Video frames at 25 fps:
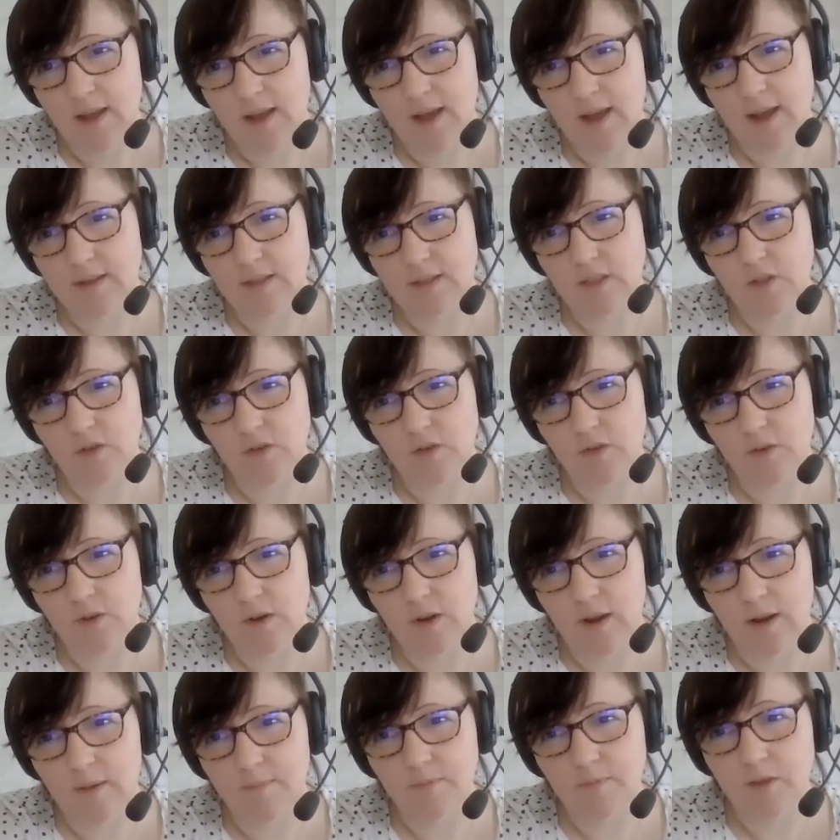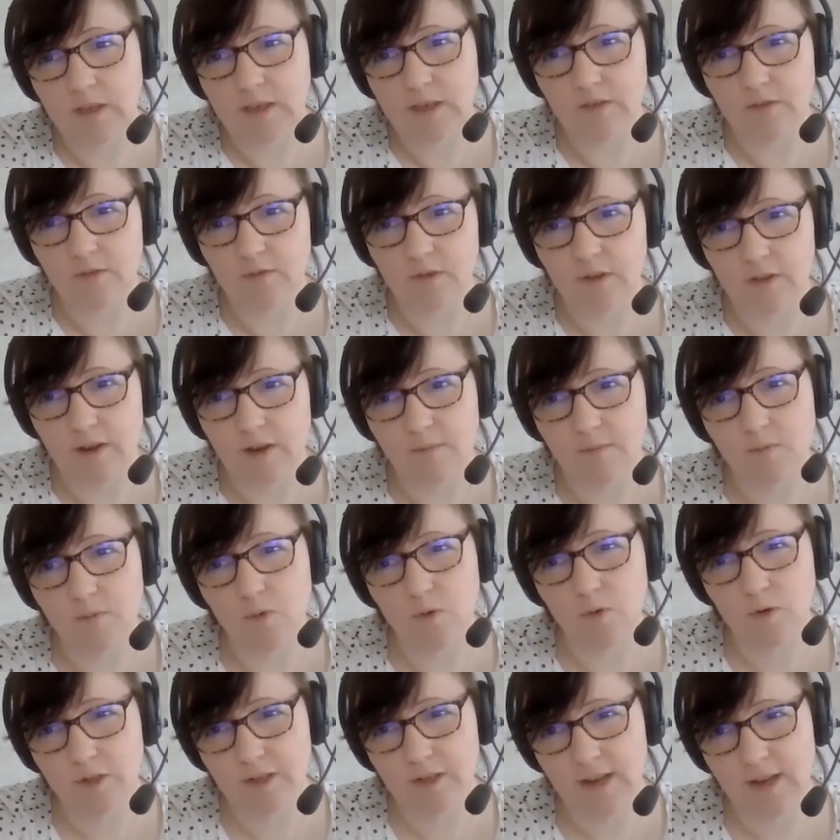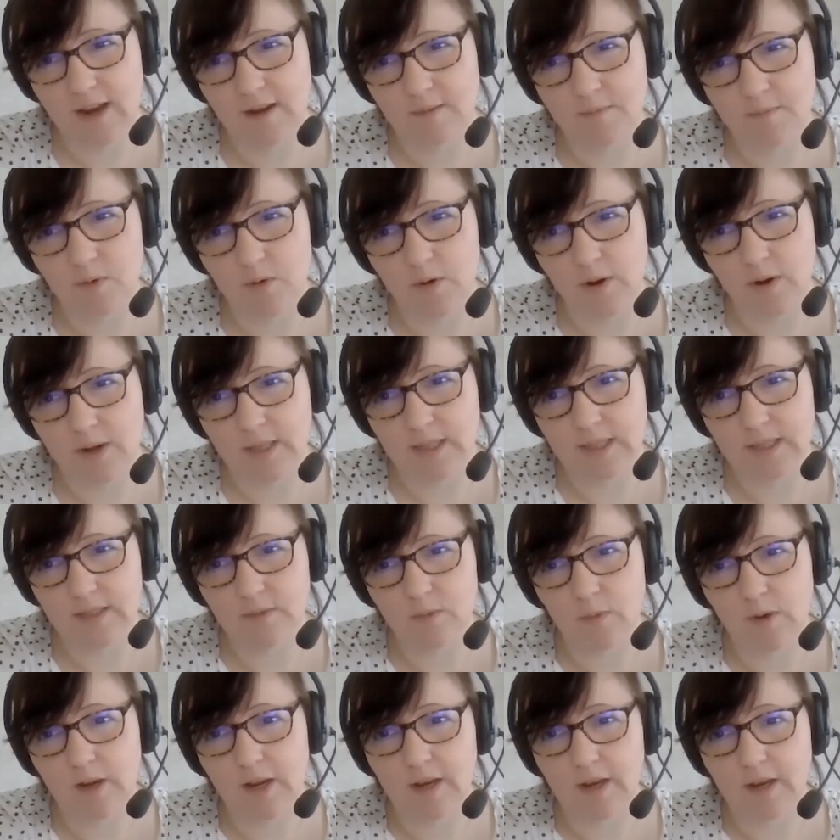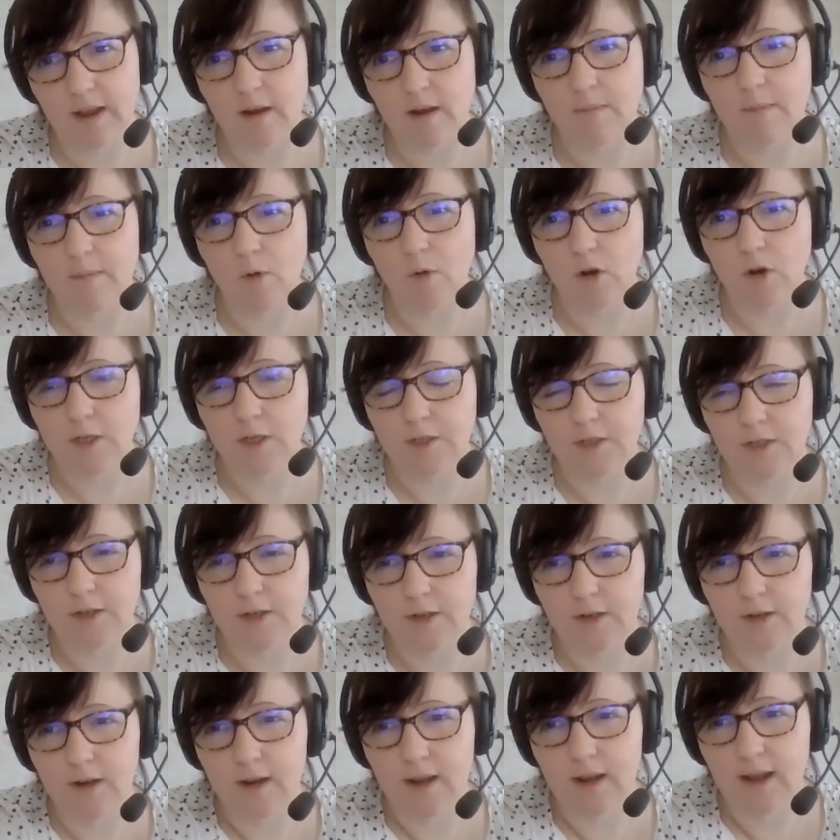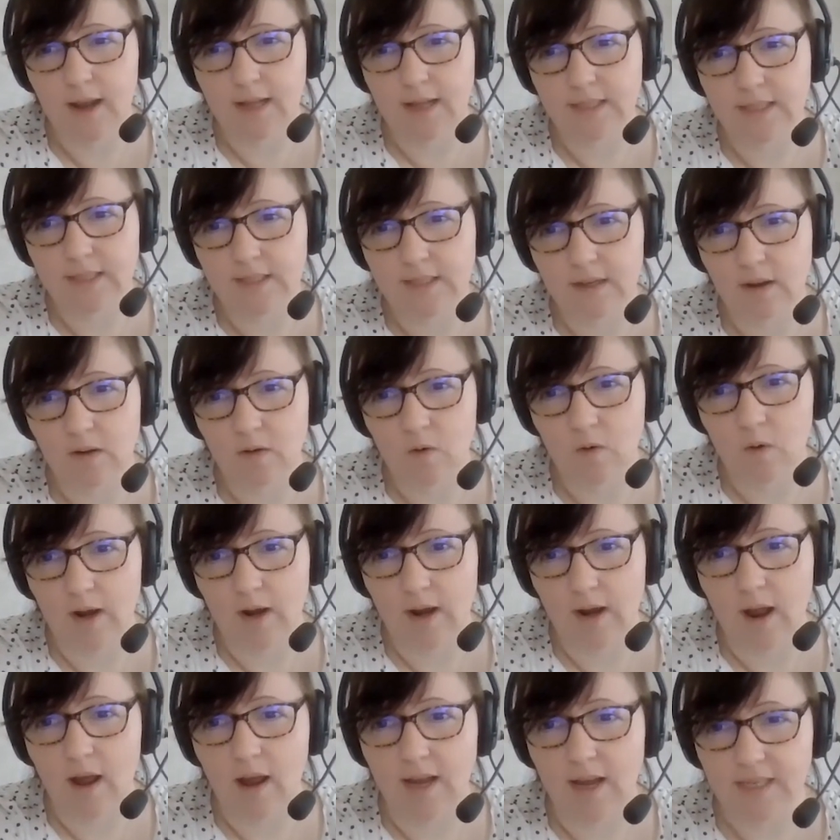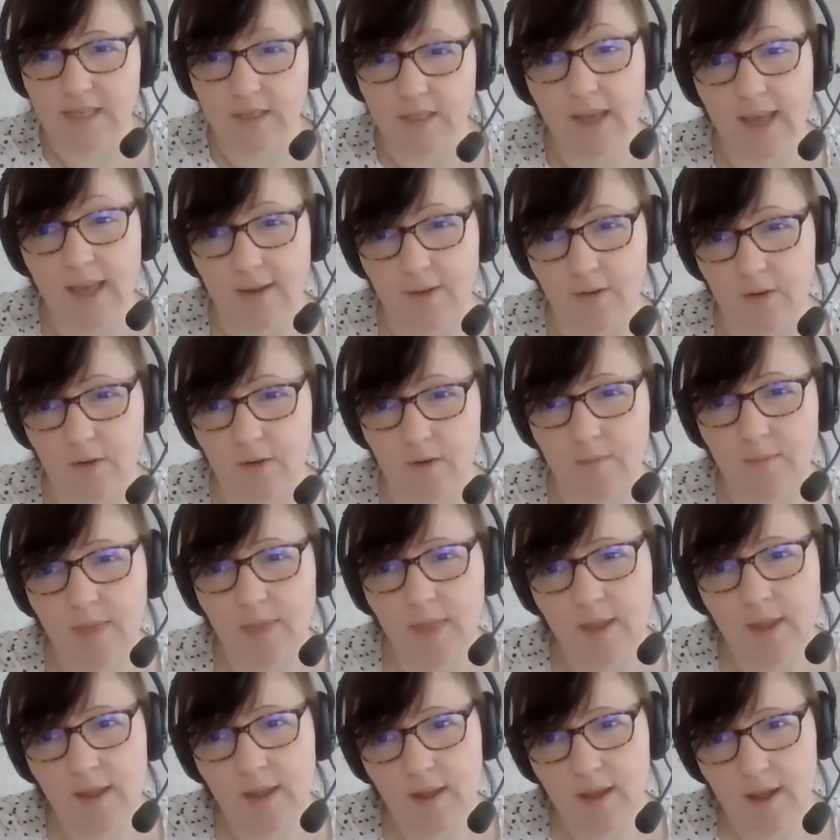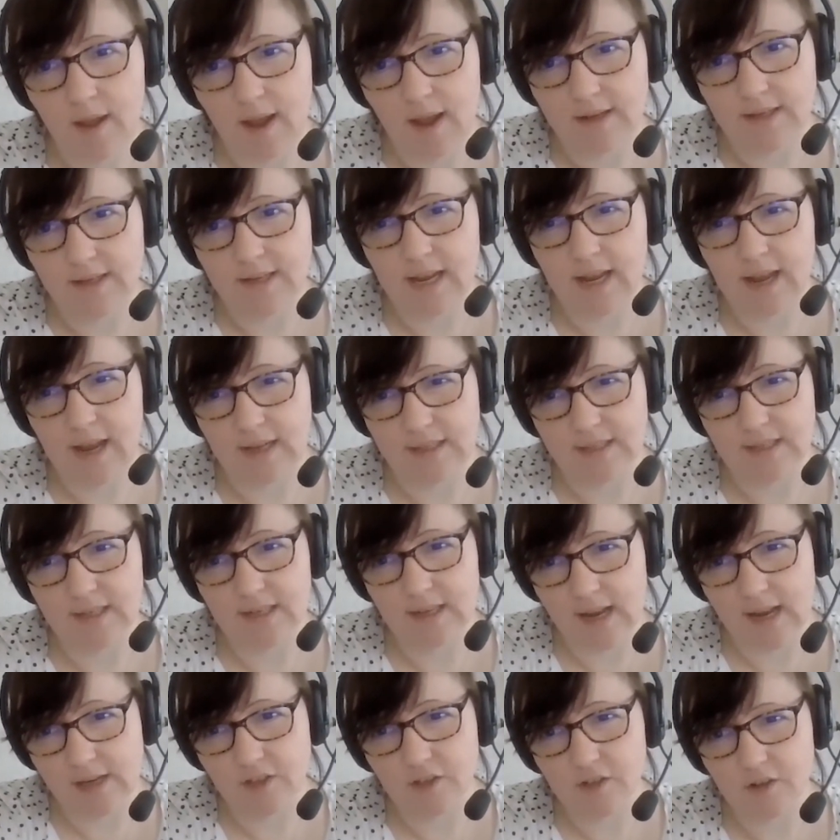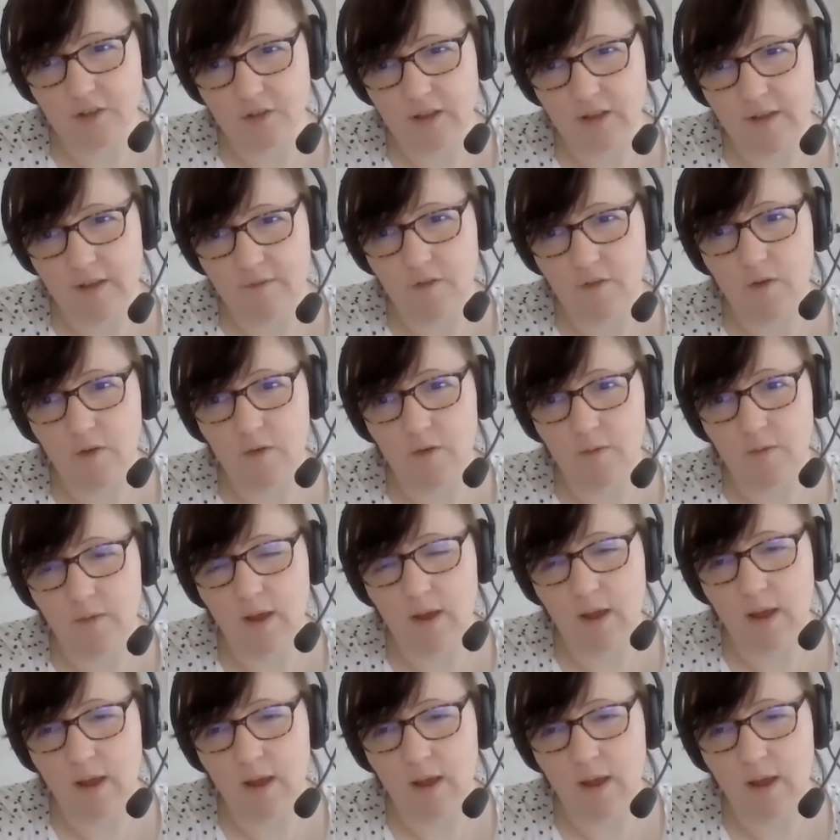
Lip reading: And so these really important endpoints we can now monitor at quite high scale and at a national level.